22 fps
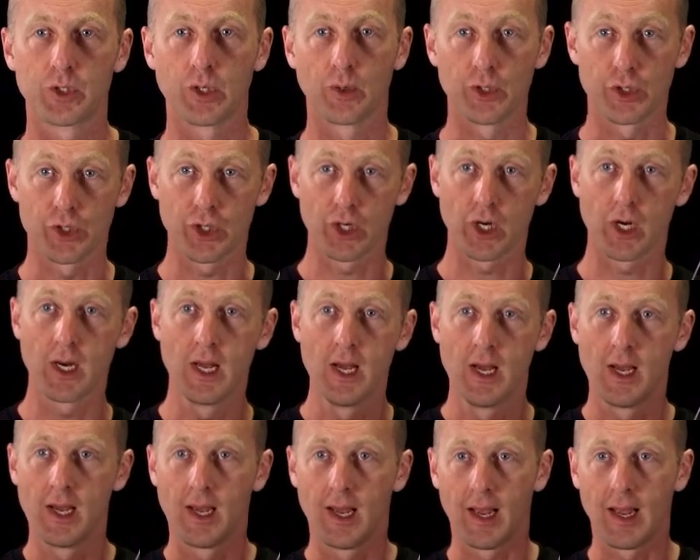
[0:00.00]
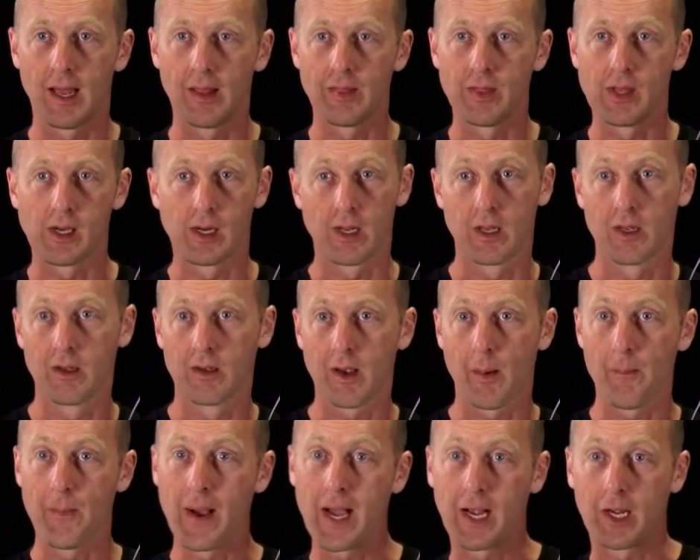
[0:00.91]
adjourn and then
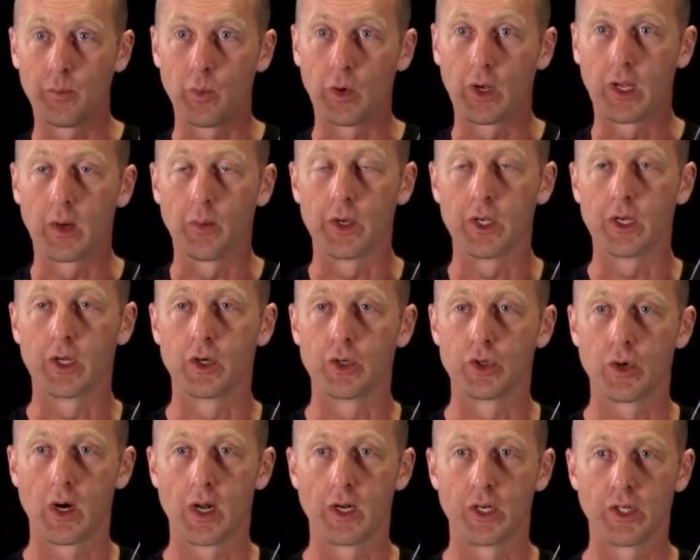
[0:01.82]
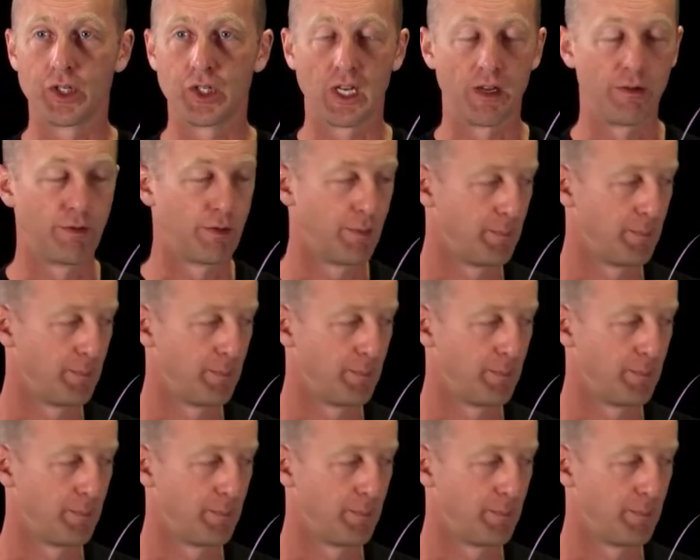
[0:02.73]
come back and work out what you're going to try and achieve.